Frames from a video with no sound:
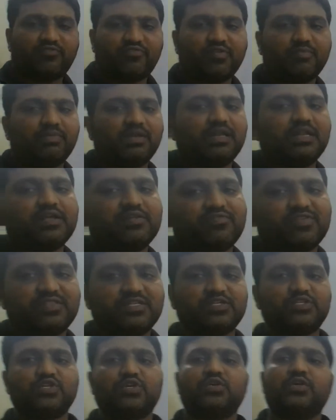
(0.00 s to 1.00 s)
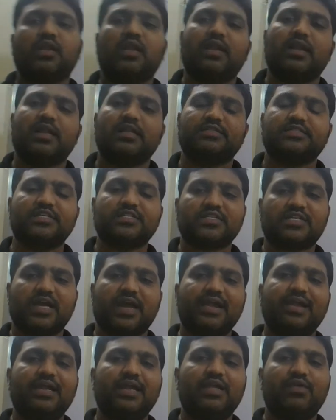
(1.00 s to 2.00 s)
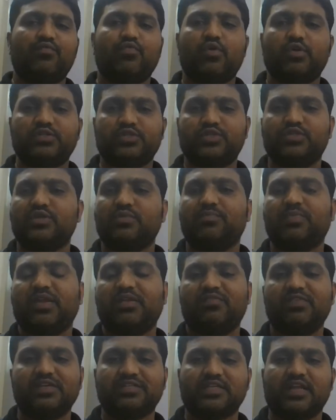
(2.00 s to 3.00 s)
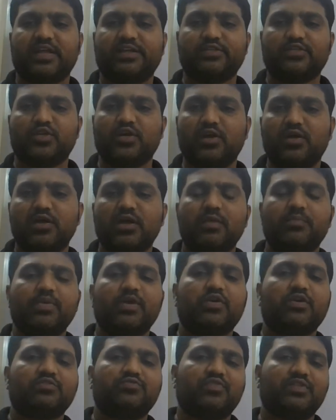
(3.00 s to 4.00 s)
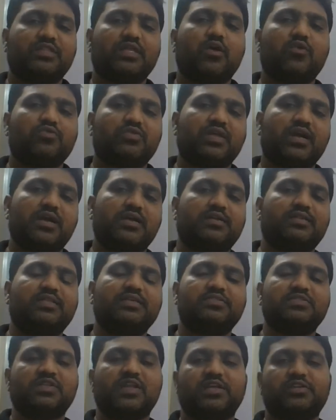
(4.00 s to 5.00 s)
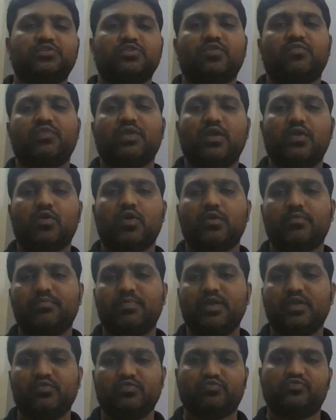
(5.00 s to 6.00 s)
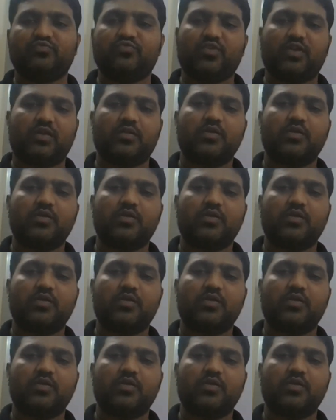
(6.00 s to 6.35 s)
familiar with the general analysis, kindly watch the previous lecture, because without that this lecture will not be useful.